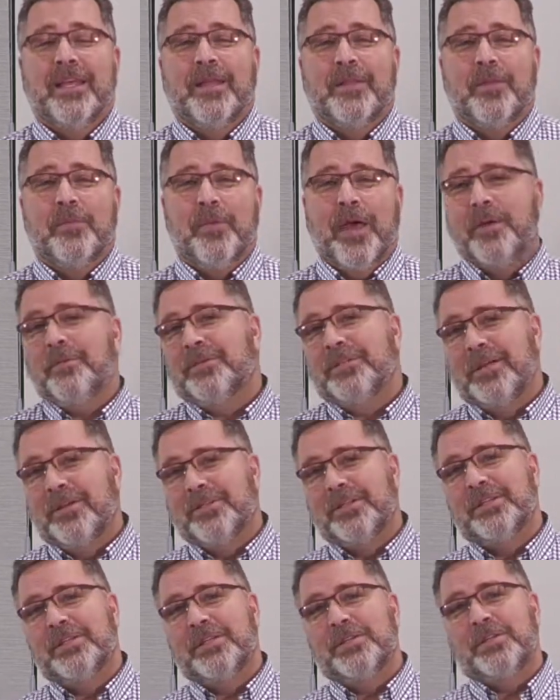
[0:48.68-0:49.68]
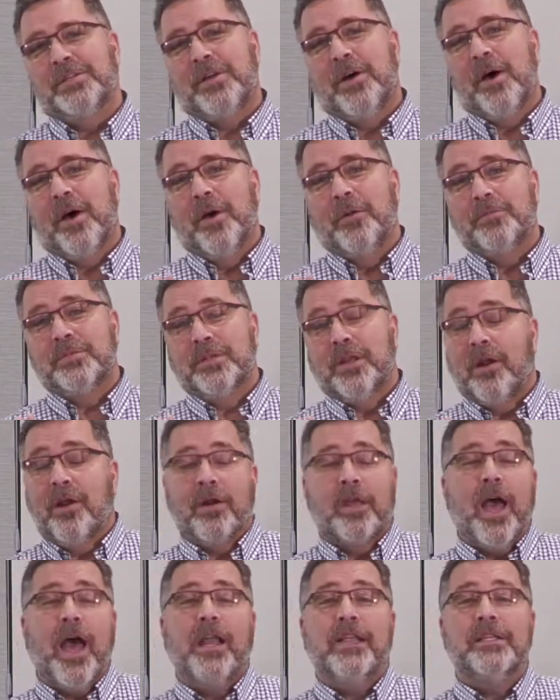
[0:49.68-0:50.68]
The Bible tells us in Psalms that our
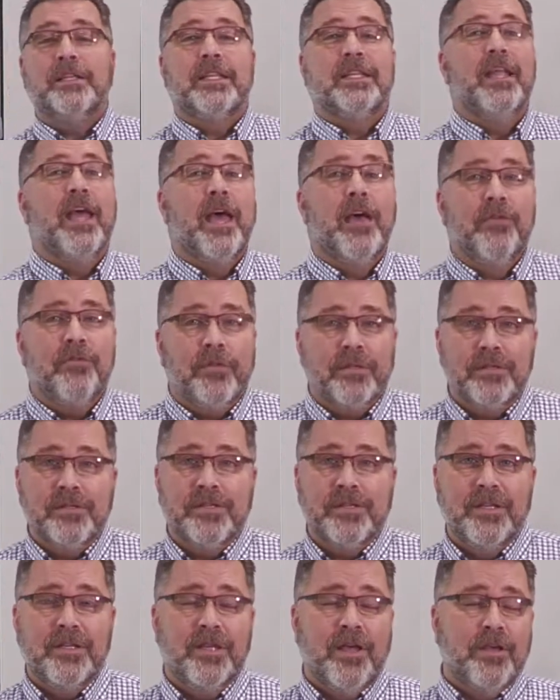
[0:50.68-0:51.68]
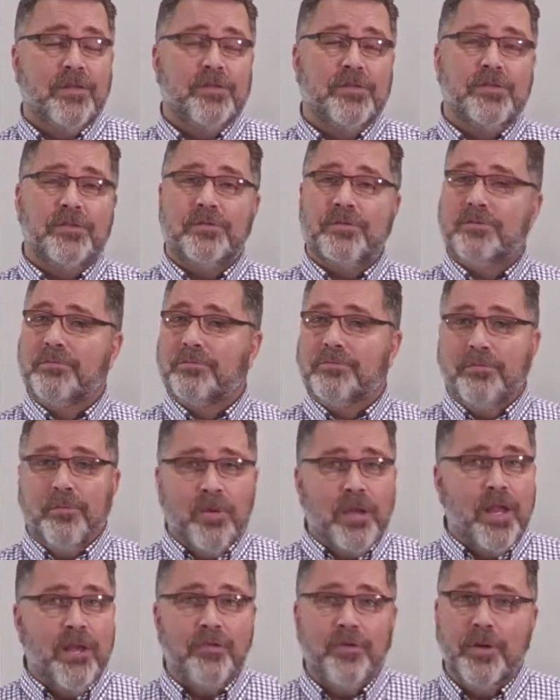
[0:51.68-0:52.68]
God is in the heavens. He does
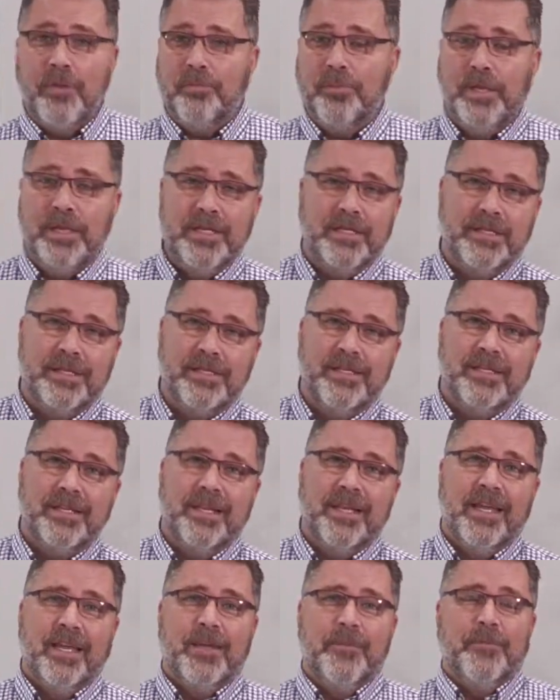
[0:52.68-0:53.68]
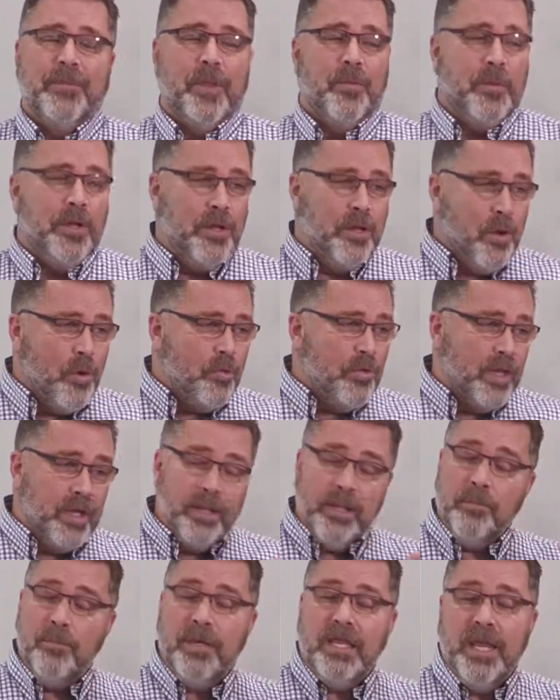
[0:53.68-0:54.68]
whatever he pleases. And we know that
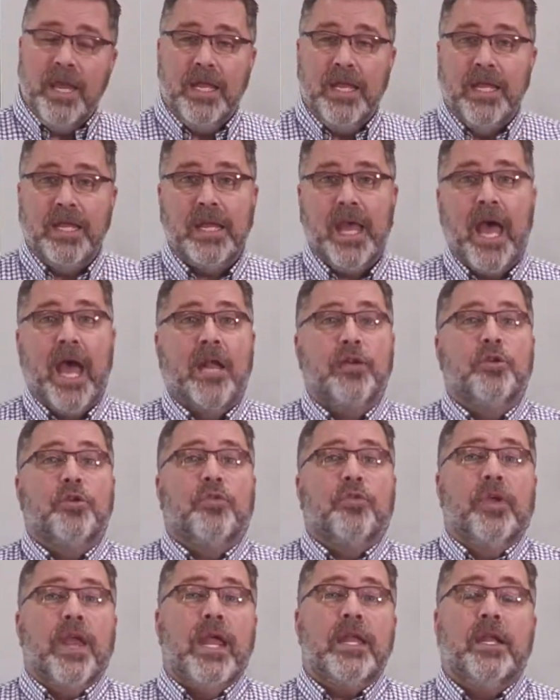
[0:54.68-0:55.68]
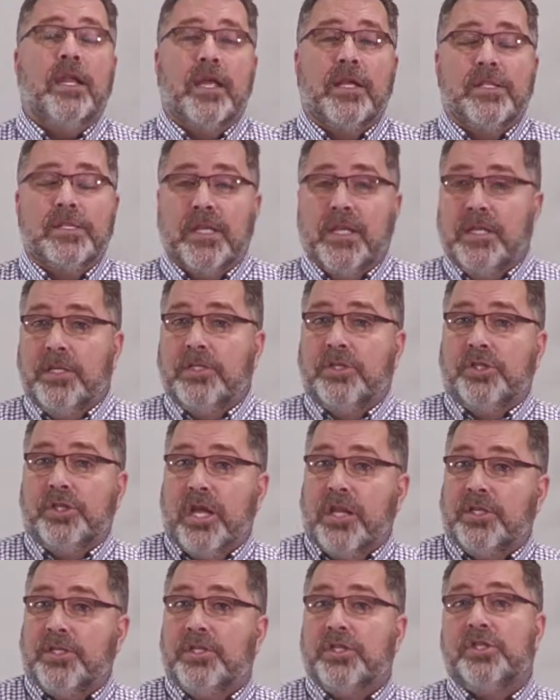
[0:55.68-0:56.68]
in the beginning, God created us. And in
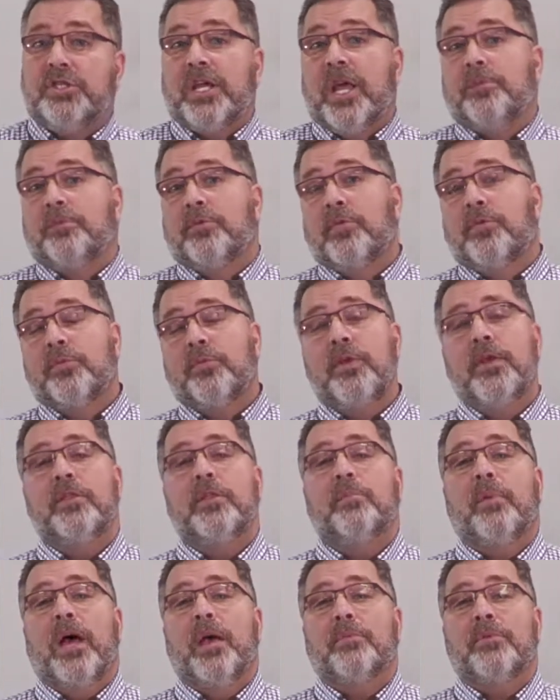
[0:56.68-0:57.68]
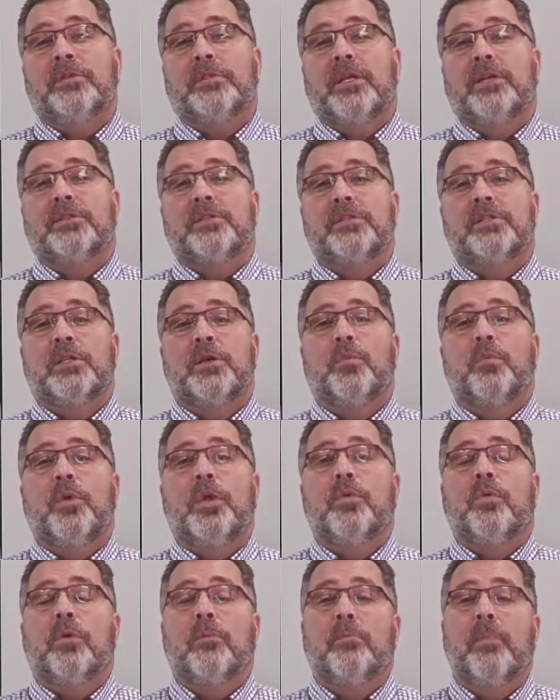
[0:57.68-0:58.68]
Genesis chapter 3, the Bible tells us that we
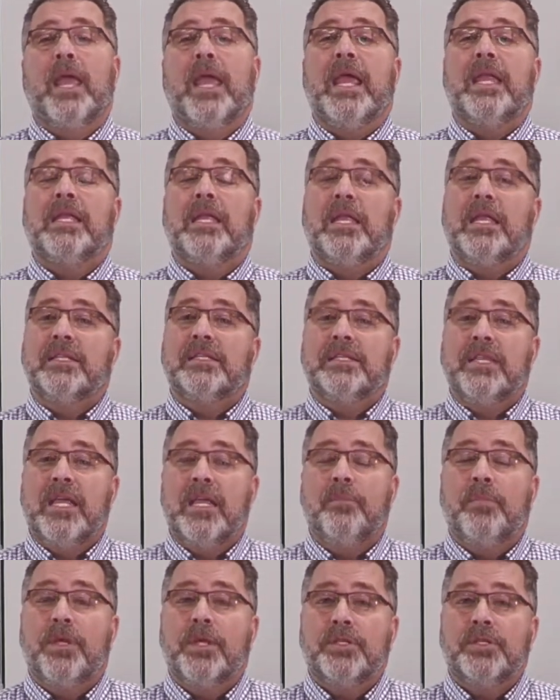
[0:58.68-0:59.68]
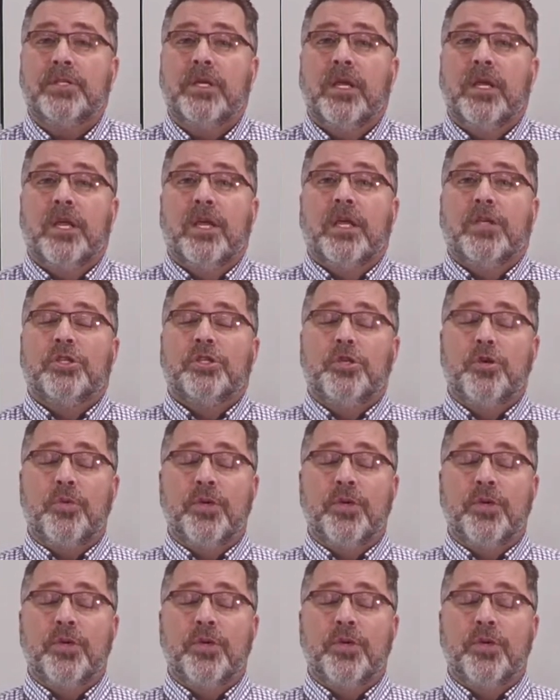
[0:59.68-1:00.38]
were made in His image to